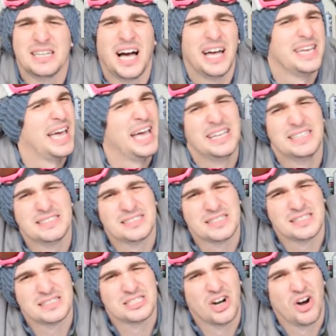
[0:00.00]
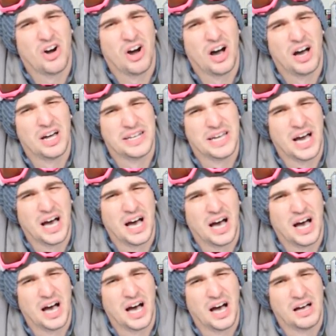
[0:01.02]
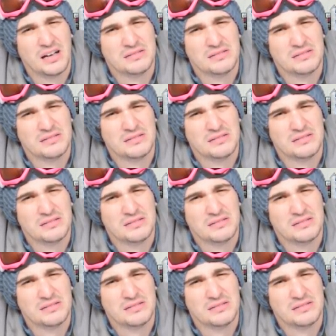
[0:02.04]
I hate it, Your Honor.